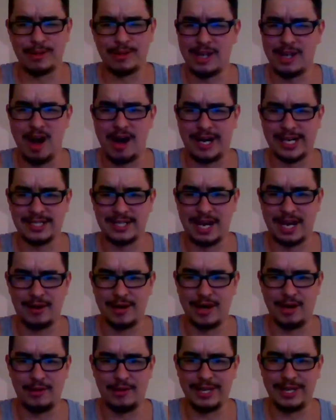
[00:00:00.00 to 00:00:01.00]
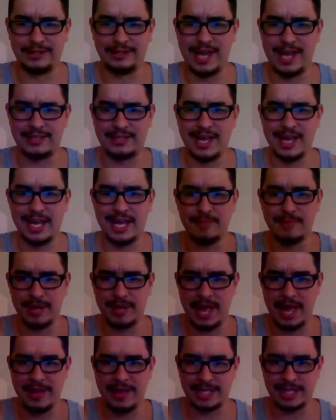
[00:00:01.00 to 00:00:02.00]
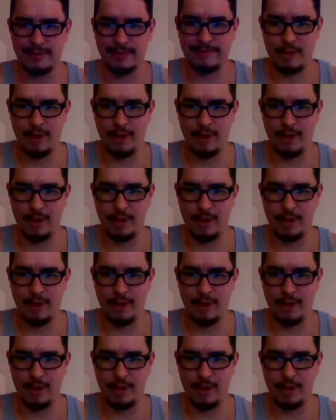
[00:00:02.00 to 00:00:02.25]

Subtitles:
it's in August. I don't know the exact date, but yeah, that's.